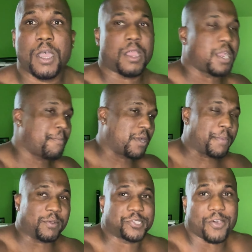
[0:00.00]
All right,
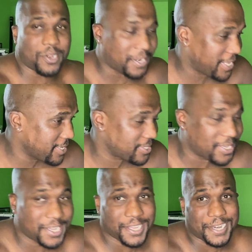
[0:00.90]
bright people, what's going on? It is
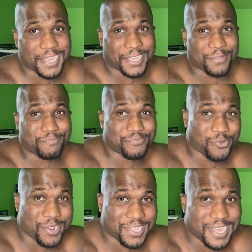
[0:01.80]
uh, now like
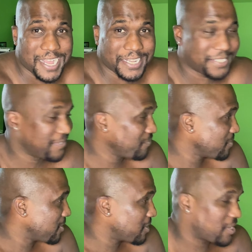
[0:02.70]
three o'clock.
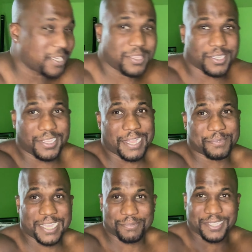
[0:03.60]
Got the
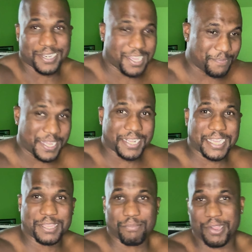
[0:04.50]
laptop set up. I
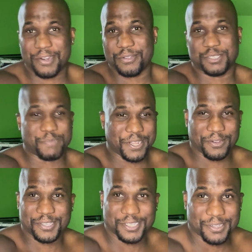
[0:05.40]
got the brand new
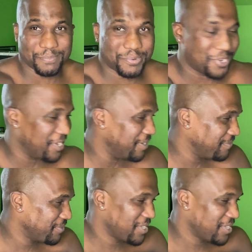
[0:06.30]
speaker system put in.